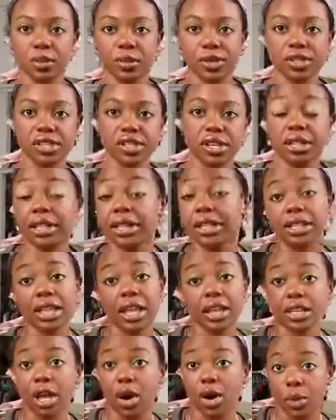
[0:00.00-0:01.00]
person. At least
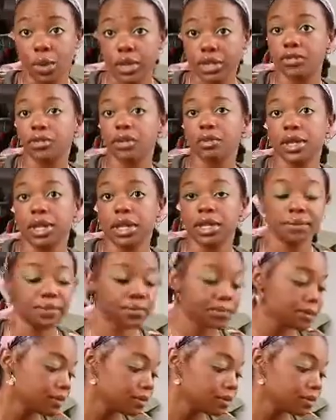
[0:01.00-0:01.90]
that's how it was for me.